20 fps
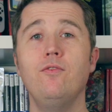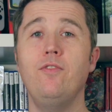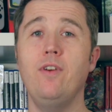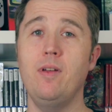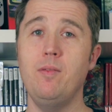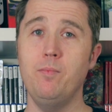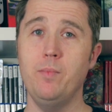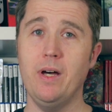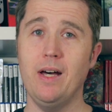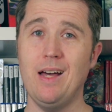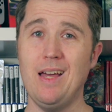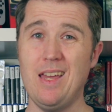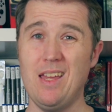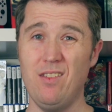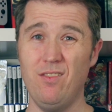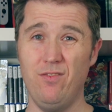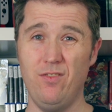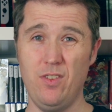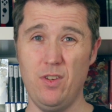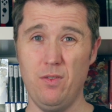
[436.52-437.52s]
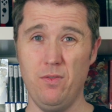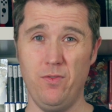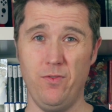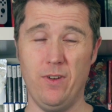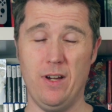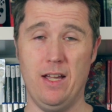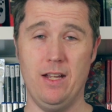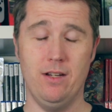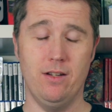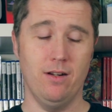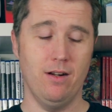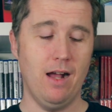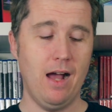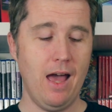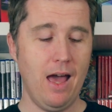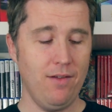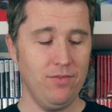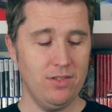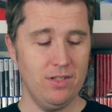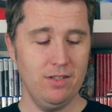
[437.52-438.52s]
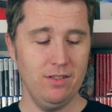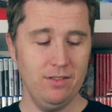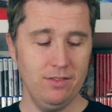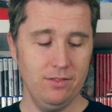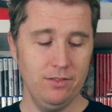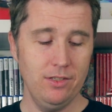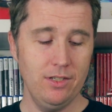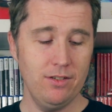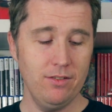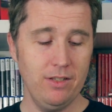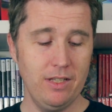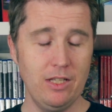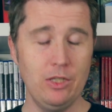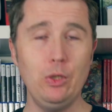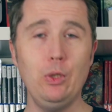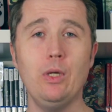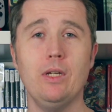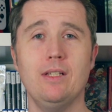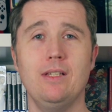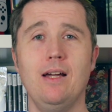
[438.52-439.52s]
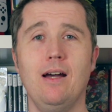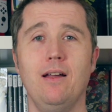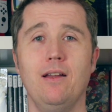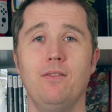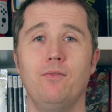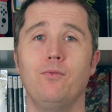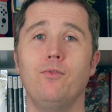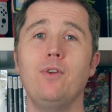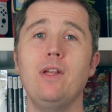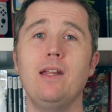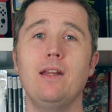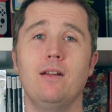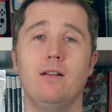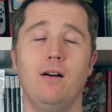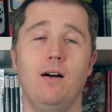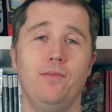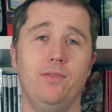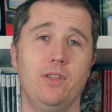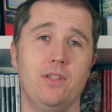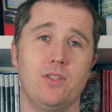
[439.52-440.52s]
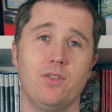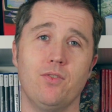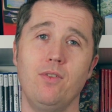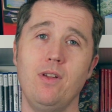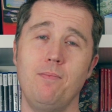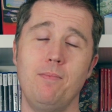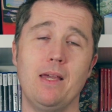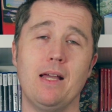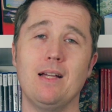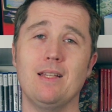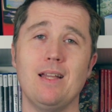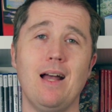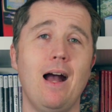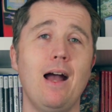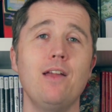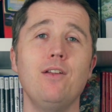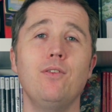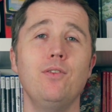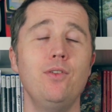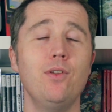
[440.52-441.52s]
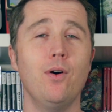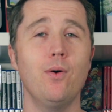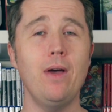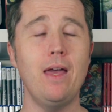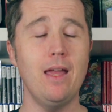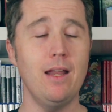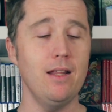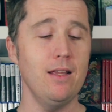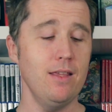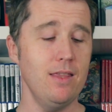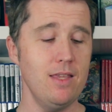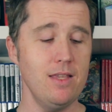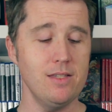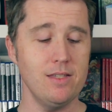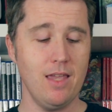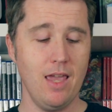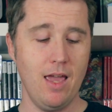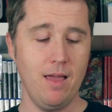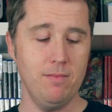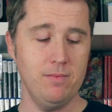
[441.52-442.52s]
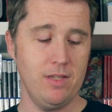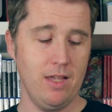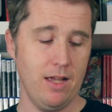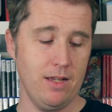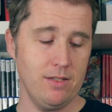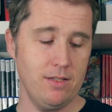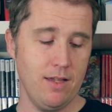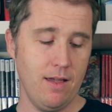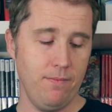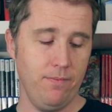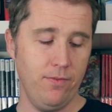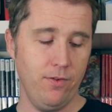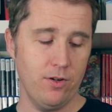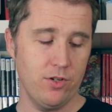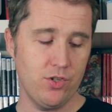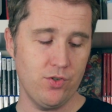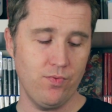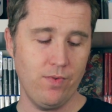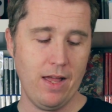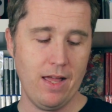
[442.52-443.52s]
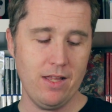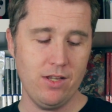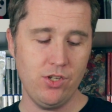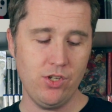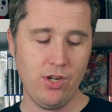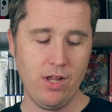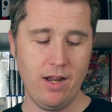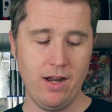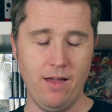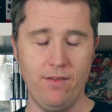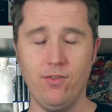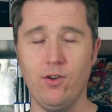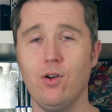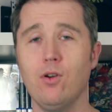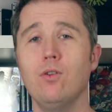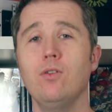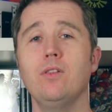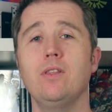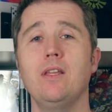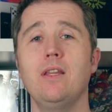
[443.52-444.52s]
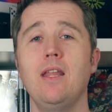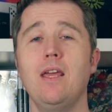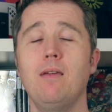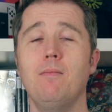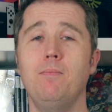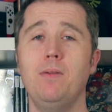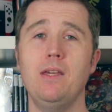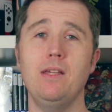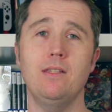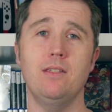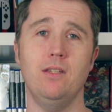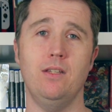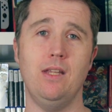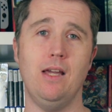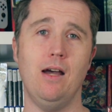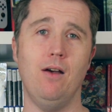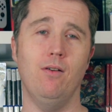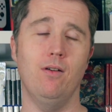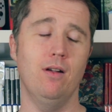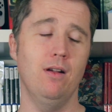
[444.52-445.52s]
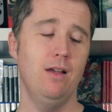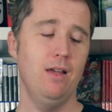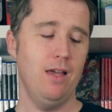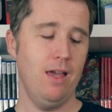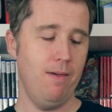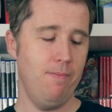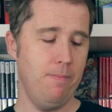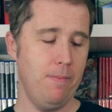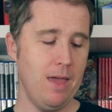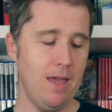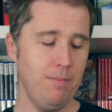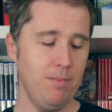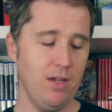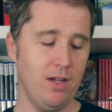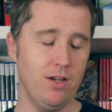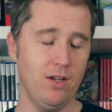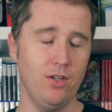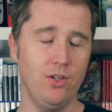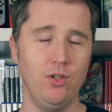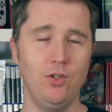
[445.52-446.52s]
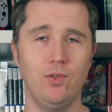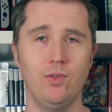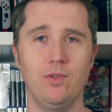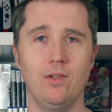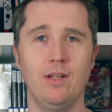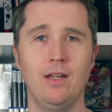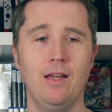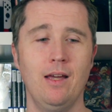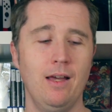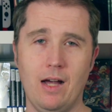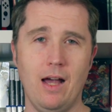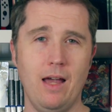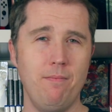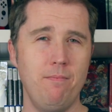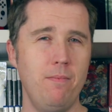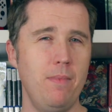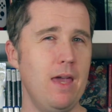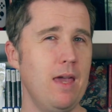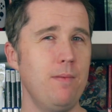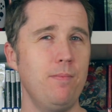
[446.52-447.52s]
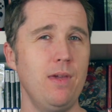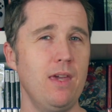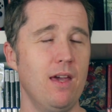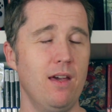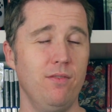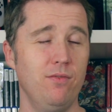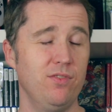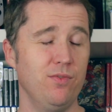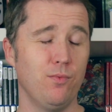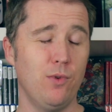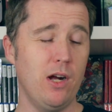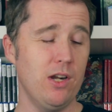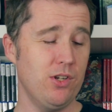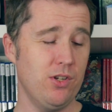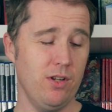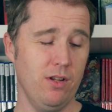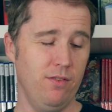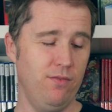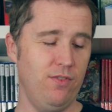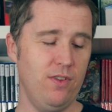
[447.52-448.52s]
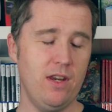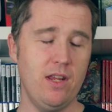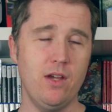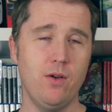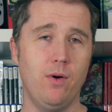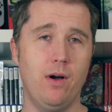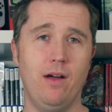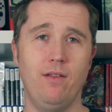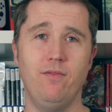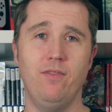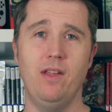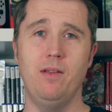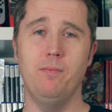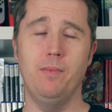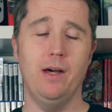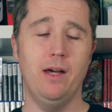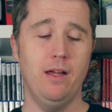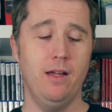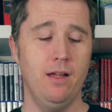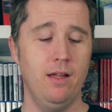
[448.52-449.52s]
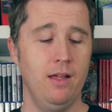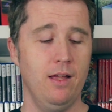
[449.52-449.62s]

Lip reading: Venba, and Viewfinder. I have to literally look down and read it off the screen because I don't know any of these games except for Dredge, and I've heard the name Pizza Tower, and maybe Cocoon. I maybe have watched a video on Venba.